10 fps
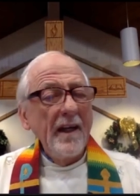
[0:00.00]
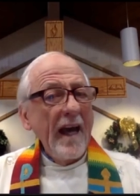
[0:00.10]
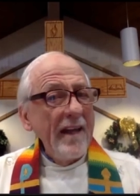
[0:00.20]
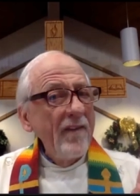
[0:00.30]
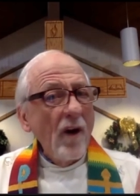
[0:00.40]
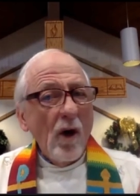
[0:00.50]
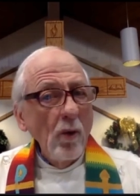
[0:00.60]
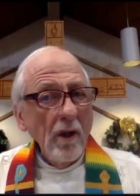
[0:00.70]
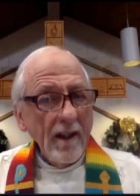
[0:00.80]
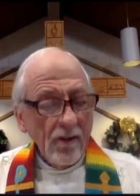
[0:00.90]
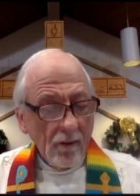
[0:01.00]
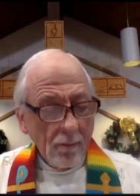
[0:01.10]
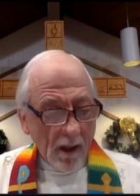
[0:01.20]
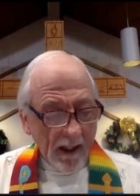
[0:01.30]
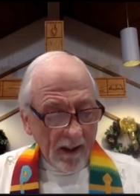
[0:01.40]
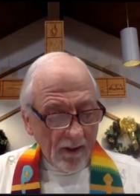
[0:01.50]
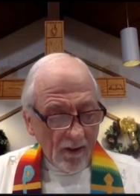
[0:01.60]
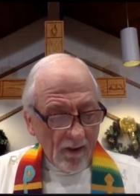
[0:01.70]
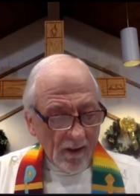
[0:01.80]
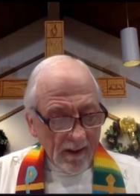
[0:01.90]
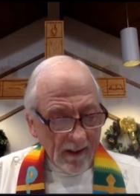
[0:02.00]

and the holiest place.